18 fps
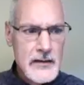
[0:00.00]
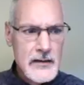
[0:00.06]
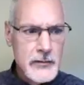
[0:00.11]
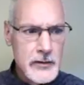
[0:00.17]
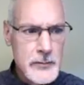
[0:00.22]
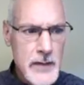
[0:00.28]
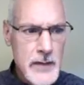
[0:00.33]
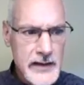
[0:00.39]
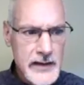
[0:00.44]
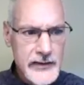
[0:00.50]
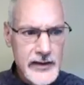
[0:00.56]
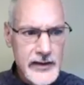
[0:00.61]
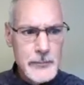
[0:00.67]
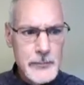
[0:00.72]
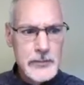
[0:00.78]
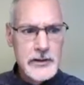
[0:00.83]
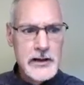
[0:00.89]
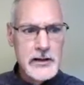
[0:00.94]
For in my
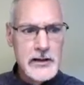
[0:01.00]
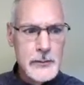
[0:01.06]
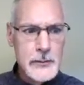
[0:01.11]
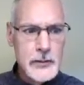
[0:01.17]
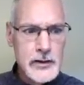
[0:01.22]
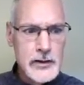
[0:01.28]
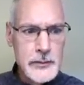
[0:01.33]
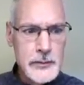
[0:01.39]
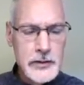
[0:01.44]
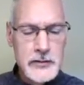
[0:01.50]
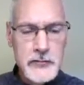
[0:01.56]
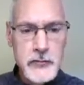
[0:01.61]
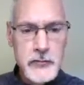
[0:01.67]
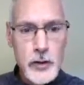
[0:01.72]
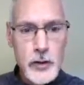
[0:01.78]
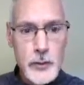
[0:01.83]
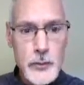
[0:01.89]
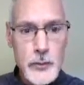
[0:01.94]
example here, I'm going to burn
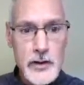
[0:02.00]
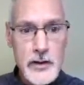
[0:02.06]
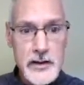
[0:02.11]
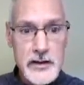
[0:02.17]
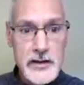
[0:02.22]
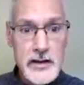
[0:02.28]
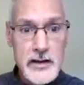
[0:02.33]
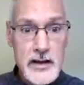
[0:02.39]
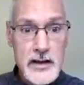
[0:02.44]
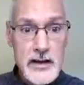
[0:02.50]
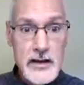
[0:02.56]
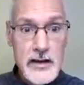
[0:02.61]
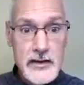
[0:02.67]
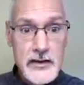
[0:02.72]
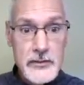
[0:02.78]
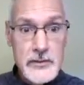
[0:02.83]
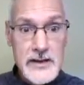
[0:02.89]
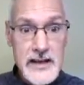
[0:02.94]

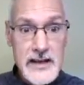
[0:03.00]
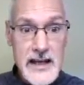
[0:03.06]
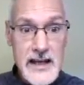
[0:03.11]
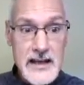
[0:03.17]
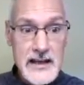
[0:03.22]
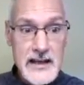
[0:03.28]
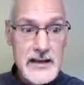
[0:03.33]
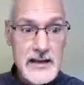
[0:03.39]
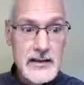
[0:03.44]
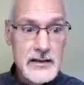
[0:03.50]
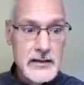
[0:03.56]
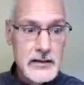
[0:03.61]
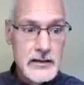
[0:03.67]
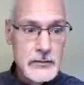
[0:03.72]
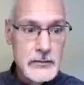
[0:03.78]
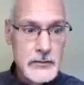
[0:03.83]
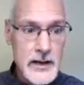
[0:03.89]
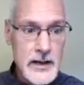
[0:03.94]
4.388
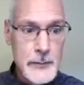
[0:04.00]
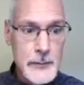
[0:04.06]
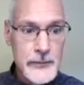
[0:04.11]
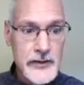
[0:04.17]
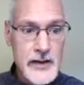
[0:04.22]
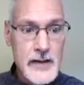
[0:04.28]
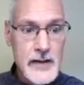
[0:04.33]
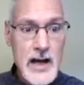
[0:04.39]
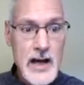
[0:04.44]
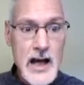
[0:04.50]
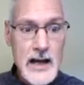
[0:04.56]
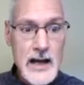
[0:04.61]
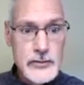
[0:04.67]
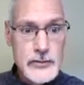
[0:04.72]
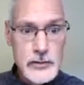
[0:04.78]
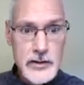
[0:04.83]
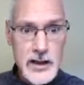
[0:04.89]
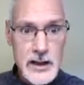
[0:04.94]
grams of a
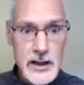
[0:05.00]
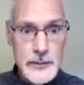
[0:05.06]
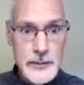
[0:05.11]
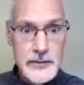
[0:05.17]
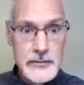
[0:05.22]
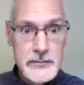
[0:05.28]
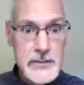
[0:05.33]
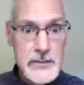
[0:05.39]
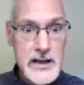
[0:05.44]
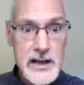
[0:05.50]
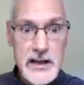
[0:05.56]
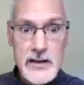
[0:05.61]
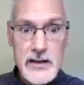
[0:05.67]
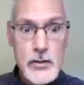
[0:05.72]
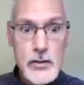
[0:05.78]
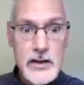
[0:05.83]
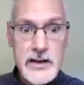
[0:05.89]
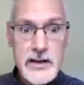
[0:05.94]
hydrocarbon, meaning
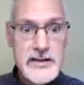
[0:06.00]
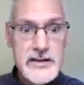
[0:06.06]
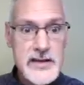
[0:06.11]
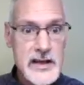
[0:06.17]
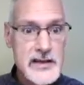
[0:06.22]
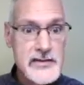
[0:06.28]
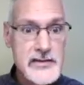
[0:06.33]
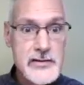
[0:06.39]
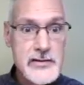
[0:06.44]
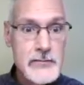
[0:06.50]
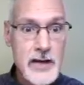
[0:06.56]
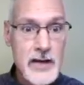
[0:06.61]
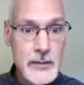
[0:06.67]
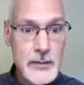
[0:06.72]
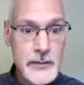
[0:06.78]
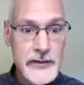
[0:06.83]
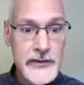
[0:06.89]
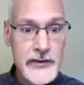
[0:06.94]
it only contains two
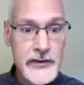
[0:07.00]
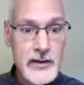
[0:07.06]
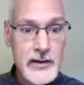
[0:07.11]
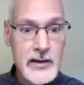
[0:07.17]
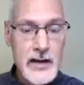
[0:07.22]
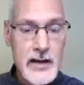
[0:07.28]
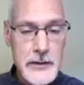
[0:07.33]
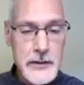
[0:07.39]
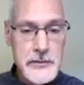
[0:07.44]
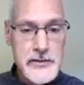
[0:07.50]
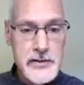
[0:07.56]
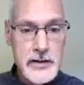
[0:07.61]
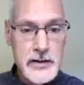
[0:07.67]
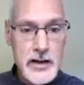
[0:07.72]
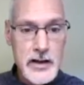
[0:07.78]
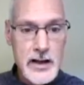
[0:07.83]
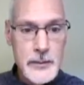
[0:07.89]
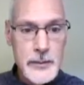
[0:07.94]
elements,
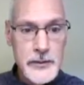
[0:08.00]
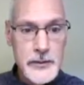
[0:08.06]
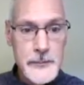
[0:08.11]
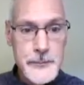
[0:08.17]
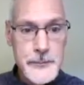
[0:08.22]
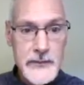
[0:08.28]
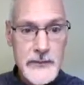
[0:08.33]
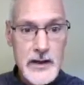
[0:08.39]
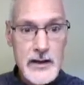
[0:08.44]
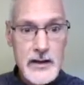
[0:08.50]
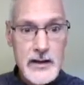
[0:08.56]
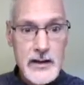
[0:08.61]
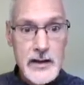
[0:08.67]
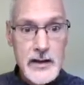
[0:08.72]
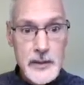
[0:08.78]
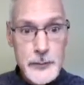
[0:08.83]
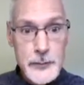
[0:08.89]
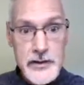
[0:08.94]
hydrogen and carbon.
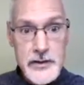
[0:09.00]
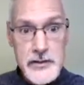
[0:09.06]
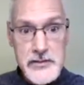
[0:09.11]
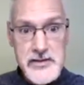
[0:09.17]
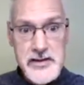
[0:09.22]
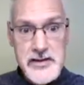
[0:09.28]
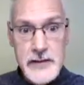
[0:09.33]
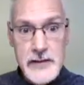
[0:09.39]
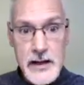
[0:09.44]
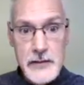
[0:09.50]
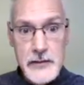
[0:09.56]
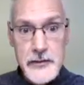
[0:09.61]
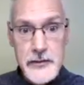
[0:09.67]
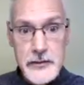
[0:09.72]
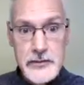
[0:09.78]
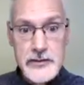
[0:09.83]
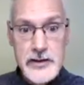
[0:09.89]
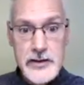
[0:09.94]
It produced around
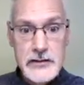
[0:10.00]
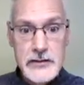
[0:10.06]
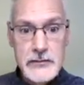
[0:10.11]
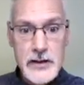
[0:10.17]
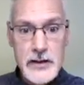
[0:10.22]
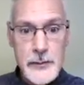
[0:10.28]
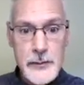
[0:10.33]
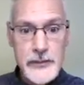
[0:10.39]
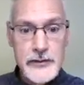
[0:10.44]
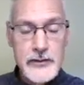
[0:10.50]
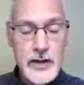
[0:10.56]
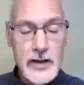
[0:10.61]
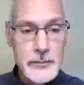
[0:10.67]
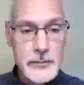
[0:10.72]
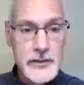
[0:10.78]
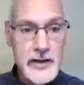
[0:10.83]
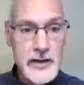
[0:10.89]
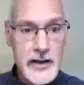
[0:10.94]
13 grams of
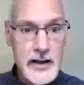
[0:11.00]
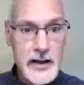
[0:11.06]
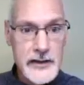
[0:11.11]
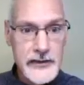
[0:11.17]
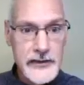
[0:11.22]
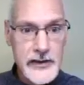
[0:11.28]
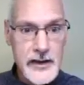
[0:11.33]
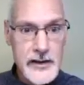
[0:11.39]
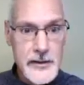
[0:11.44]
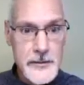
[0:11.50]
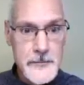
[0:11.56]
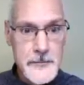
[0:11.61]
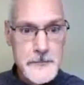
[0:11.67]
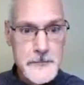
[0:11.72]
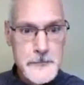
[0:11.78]
carbon dioxide.